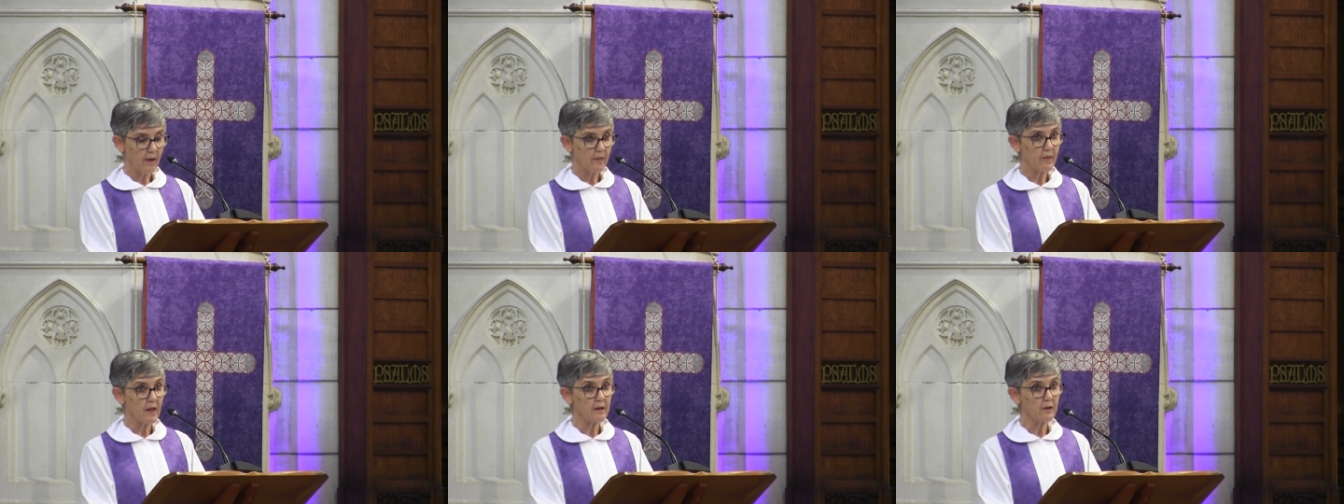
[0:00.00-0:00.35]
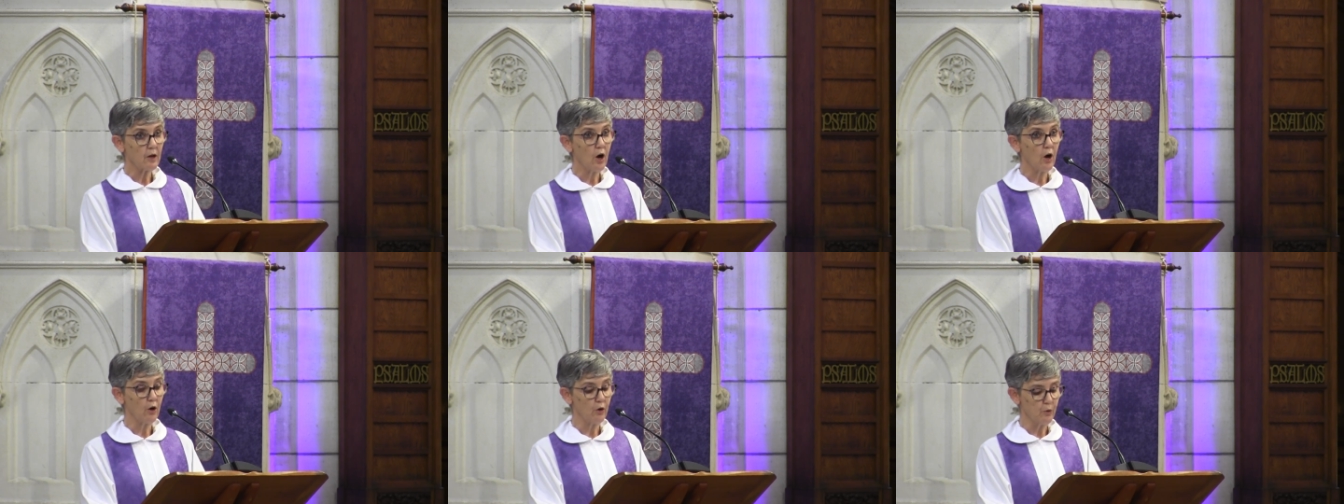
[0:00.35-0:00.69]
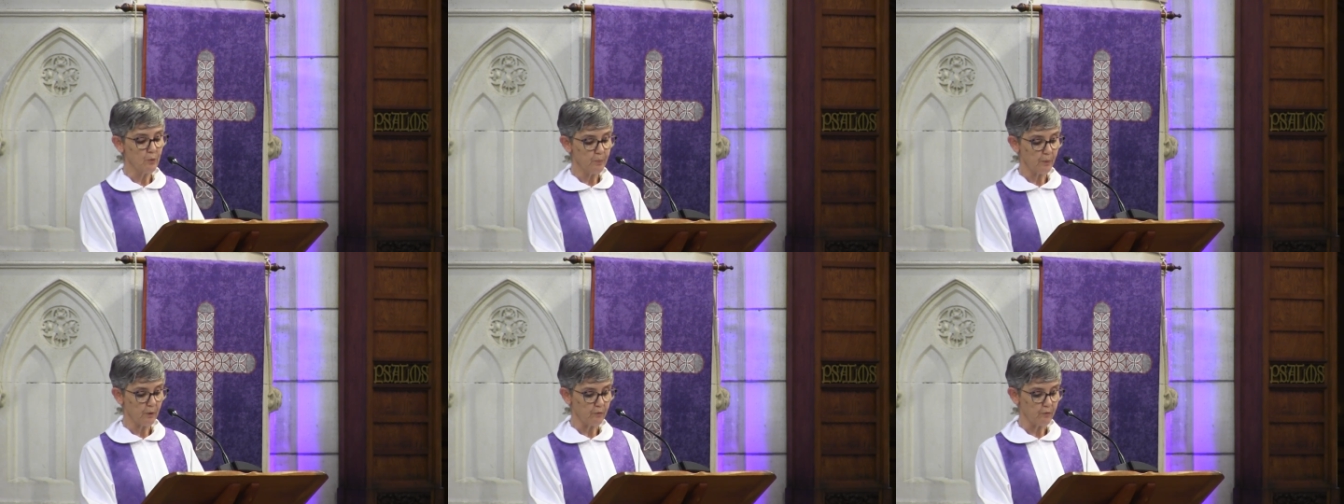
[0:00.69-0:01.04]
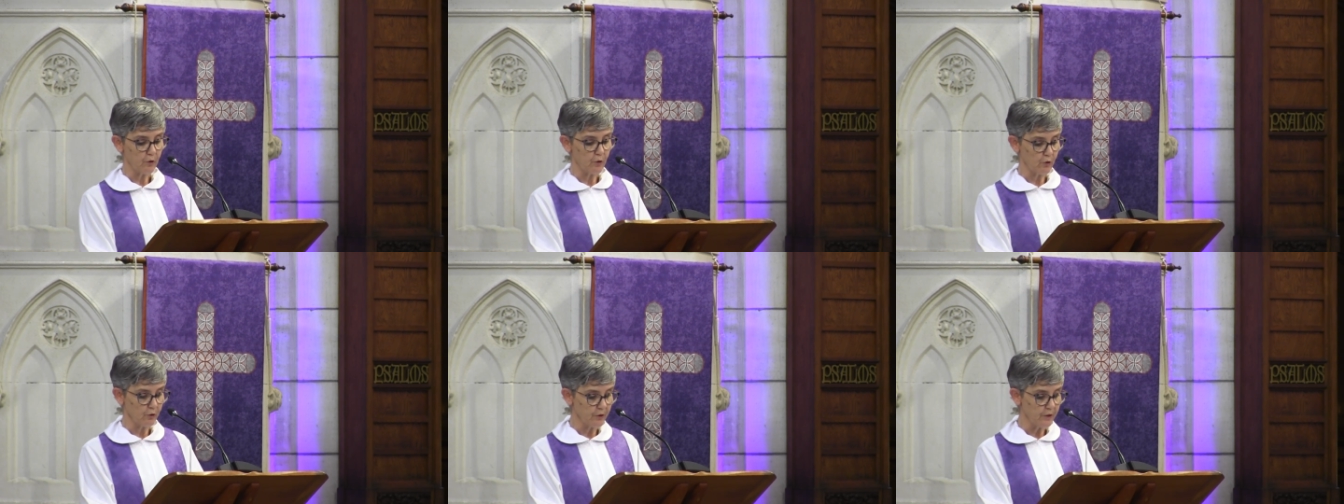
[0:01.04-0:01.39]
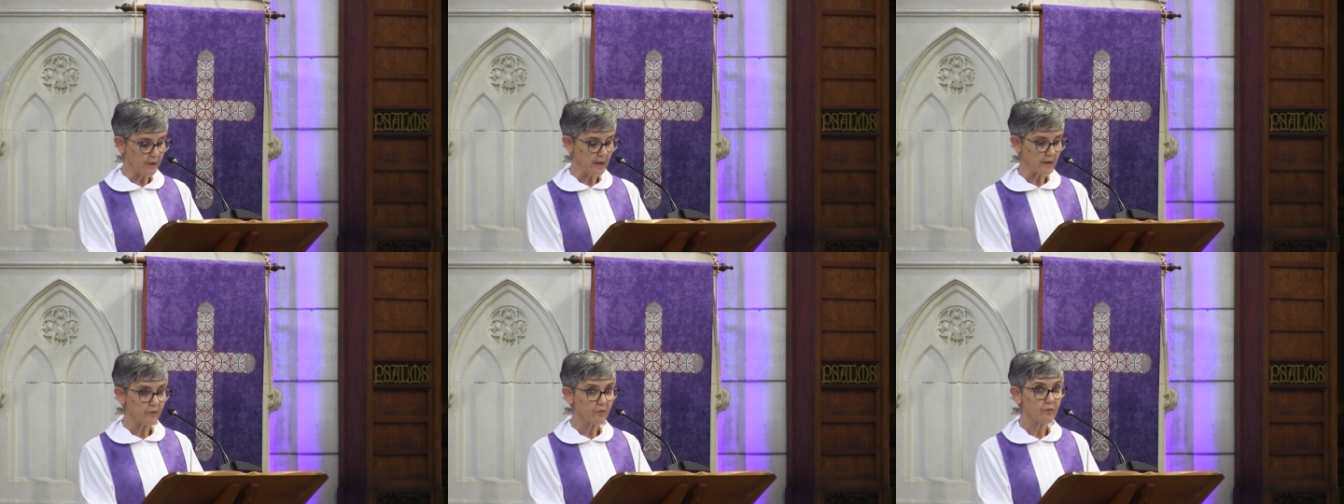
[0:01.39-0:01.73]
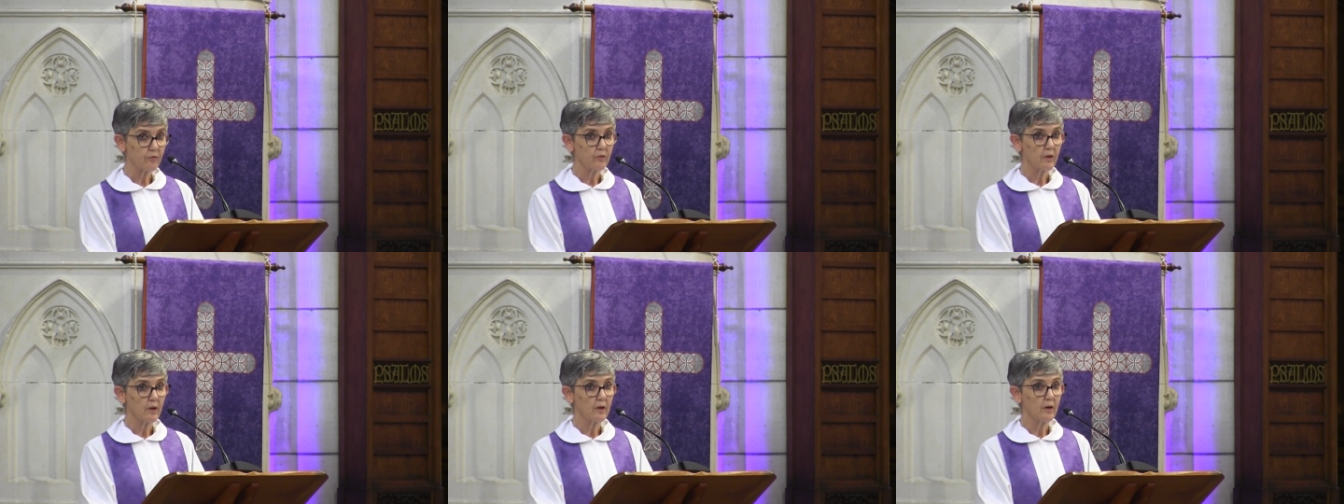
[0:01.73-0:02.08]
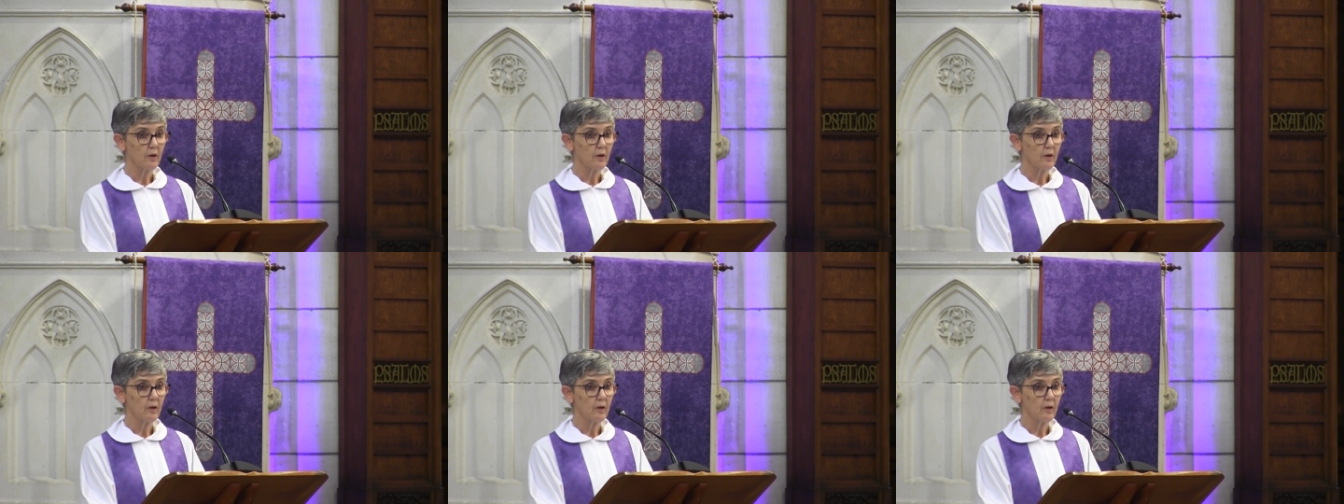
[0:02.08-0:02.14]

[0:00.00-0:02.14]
that hope of goodness,